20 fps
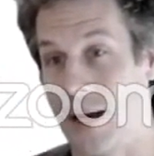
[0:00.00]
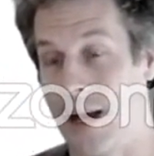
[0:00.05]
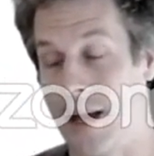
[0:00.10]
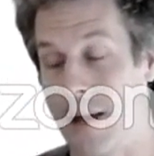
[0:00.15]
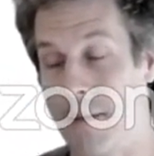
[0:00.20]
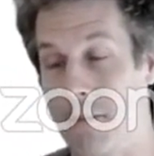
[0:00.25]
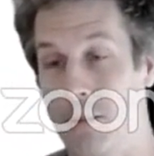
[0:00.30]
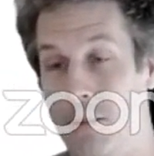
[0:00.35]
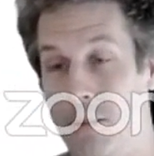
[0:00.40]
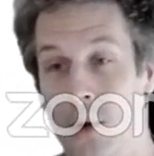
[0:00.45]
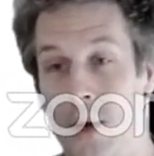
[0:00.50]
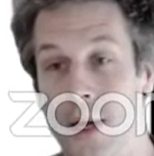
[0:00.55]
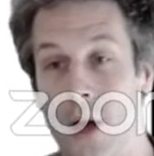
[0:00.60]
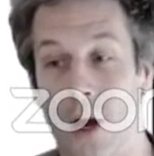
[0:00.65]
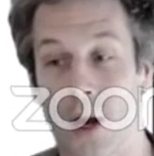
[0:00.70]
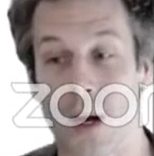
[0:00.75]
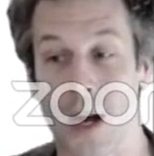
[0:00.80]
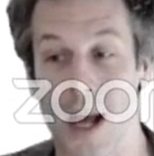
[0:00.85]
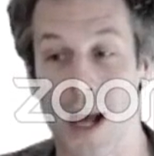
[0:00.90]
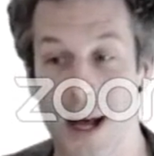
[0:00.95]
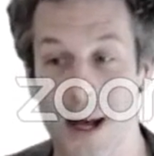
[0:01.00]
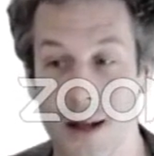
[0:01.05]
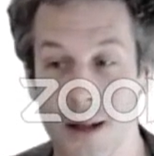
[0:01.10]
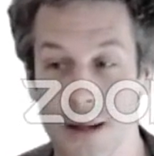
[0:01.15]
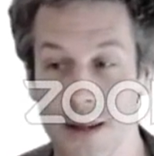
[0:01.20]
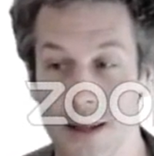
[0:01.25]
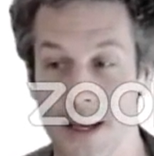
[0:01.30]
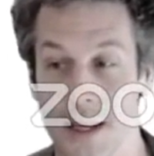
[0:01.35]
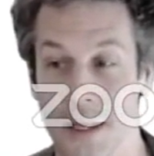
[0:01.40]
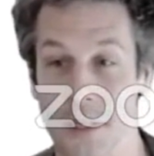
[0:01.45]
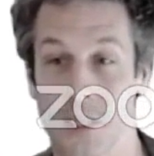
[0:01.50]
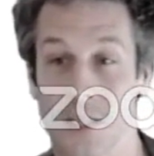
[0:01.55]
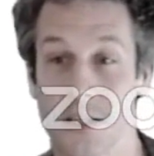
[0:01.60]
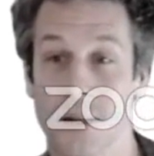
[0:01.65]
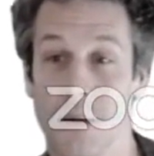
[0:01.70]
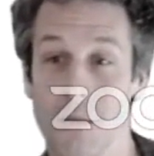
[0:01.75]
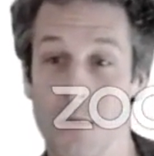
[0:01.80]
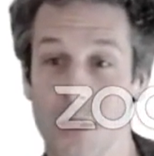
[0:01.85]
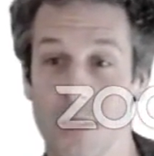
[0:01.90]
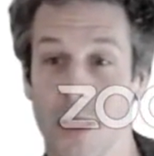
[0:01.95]
employ RL in a
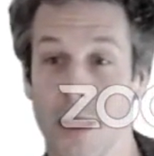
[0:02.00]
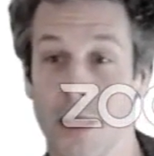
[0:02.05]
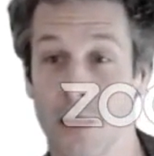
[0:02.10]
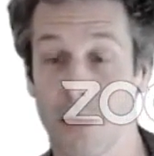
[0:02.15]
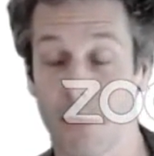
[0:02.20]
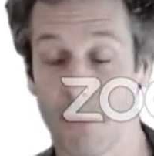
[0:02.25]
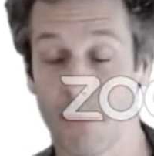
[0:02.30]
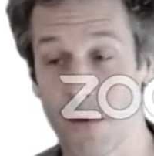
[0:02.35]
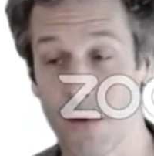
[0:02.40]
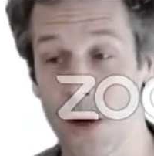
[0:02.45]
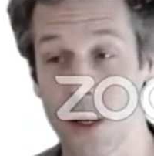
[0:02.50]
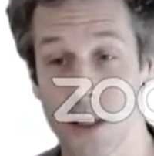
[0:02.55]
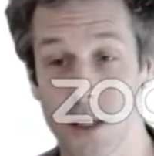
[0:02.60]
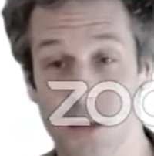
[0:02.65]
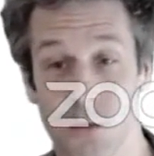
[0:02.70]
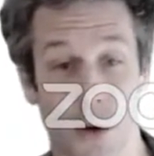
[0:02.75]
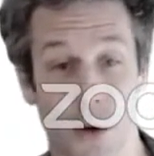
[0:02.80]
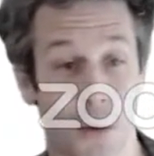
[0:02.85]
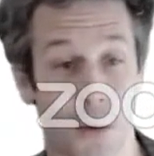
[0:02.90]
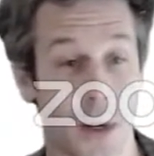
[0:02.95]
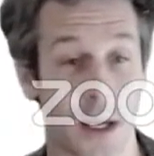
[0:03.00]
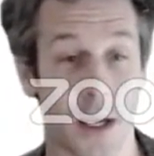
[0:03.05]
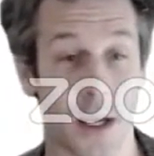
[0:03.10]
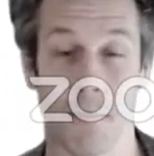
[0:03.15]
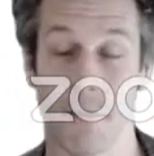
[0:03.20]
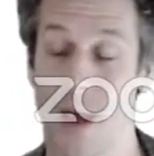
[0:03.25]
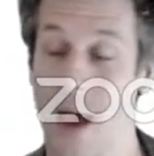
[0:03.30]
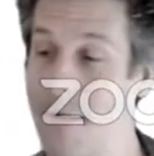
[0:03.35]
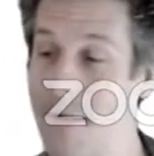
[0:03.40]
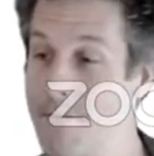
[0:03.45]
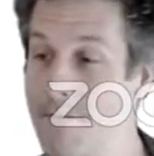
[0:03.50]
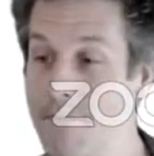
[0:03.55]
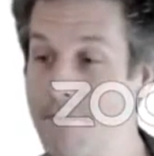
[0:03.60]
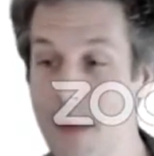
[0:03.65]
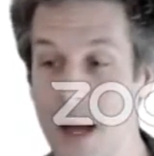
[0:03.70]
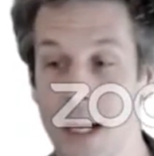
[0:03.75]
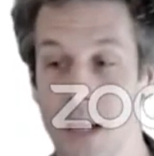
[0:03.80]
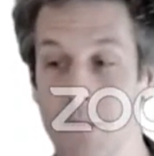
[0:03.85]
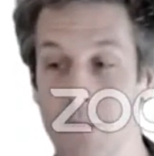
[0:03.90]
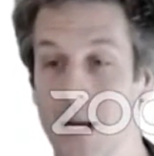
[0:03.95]
simulator first, where we can have
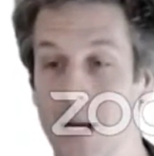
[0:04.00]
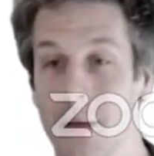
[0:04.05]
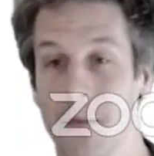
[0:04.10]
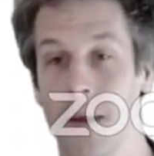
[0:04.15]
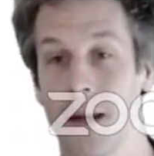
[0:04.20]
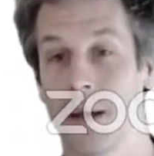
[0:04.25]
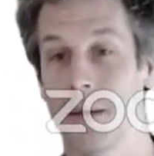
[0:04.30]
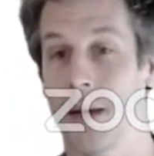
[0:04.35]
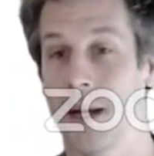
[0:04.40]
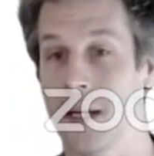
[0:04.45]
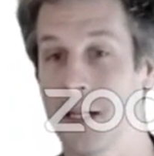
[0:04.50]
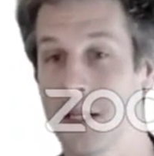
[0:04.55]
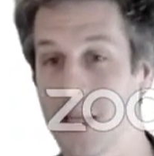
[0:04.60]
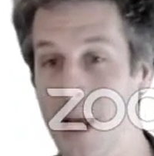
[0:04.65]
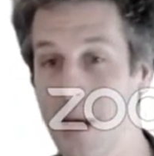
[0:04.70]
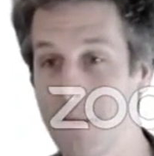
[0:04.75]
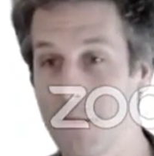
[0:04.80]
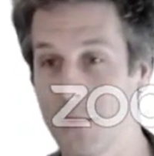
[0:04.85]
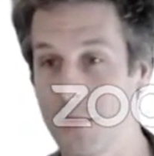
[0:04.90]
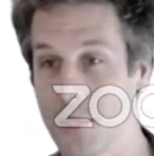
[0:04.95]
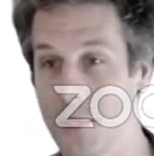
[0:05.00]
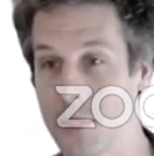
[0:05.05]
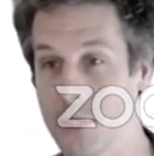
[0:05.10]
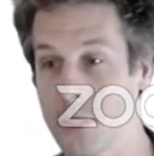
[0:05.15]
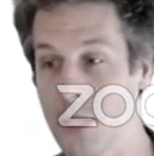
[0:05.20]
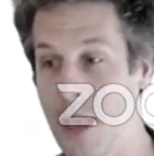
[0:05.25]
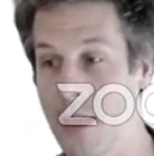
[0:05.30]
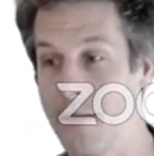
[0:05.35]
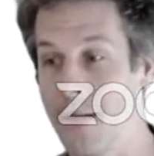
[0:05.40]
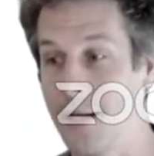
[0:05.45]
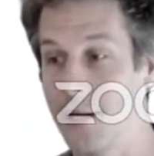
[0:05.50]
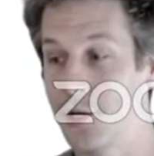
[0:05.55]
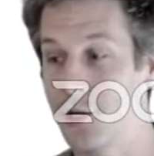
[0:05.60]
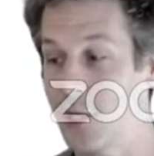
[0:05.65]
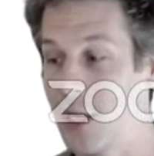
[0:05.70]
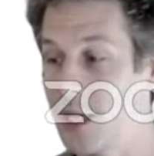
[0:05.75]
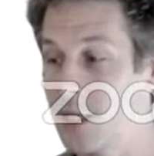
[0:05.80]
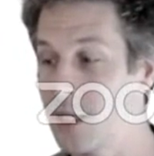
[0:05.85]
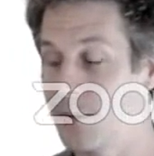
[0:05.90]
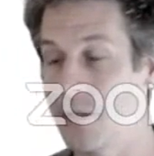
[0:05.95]
many samples and then
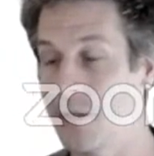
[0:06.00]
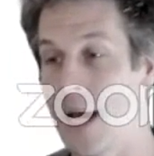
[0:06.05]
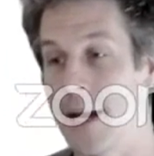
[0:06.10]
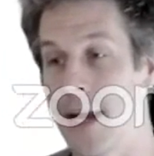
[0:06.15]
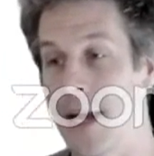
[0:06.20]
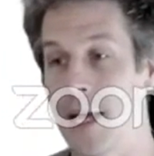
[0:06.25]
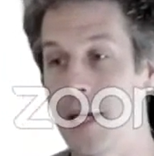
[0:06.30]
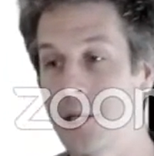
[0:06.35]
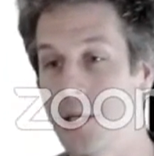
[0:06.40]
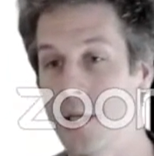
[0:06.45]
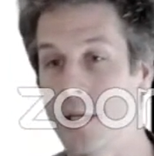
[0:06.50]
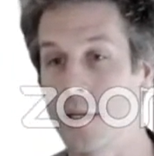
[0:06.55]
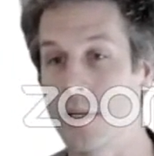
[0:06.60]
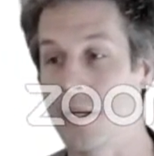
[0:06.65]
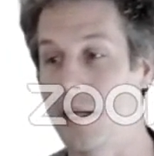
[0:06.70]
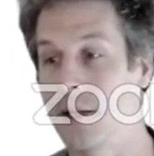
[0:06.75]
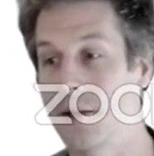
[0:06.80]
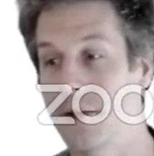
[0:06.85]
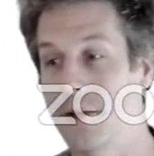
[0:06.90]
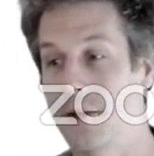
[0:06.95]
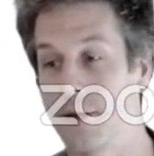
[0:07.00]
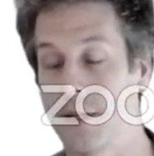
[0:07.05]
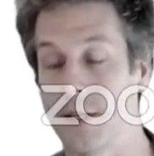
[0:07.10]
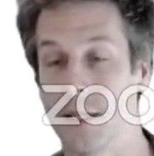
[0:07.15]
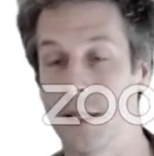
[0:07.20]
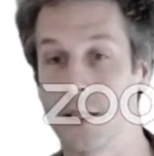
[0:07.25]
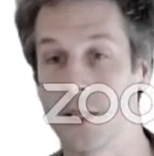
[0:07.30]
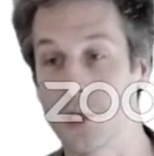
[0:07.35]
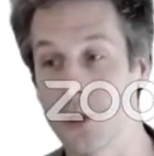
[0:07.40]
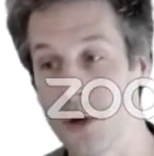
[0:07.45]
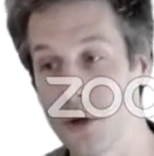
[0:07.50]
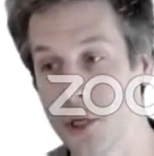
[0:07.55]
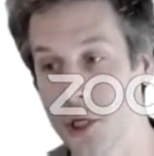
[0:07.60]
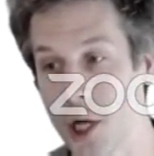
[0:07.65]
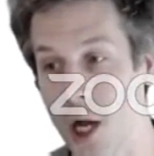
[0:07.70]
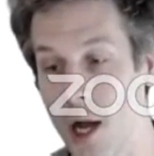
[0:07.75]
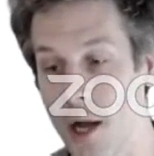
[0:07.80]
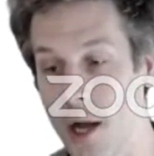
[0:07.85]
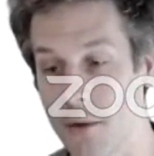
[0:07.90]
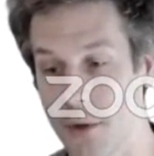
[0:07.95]
transfer that agent either in a 0
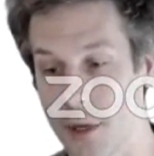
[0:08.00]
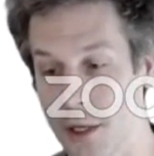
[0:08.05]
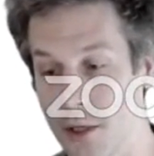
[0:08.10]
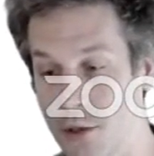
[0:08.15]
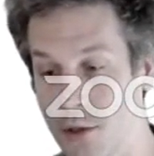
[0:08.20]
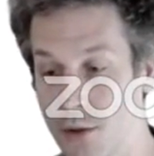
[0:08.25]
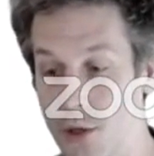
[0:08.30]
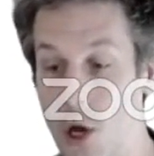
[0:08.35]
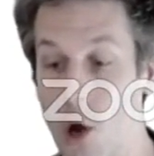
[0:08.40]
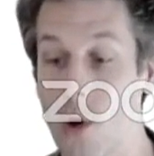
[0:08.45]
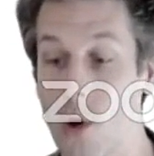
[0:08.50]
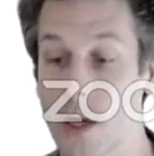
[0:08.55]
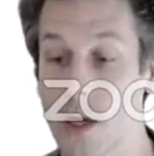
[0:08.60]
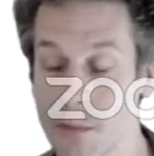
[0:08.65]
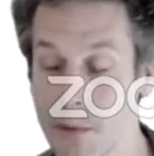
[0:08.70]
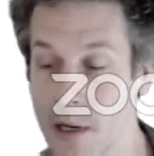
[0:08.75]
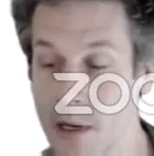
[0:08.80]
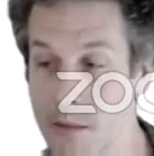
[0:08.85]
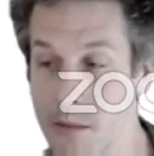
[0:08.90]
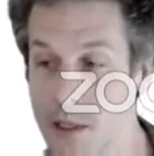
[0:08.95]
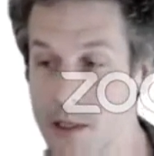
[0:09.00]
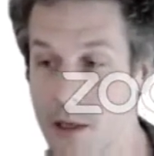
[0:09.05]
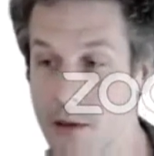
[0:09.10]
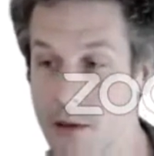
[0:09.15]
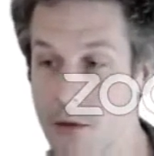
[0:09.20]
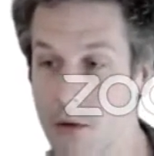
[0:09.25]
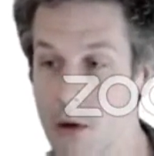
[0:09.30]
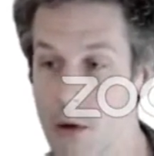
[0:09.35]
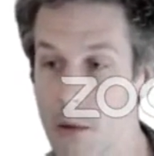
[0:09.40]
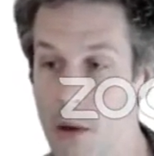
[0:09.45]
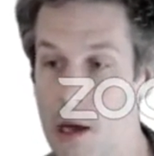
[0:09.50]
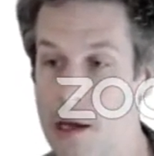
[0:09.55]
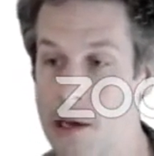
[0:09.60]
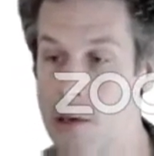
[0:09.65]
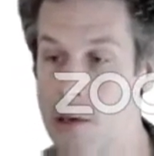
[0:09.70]
shot, where you do no experiments on the robot,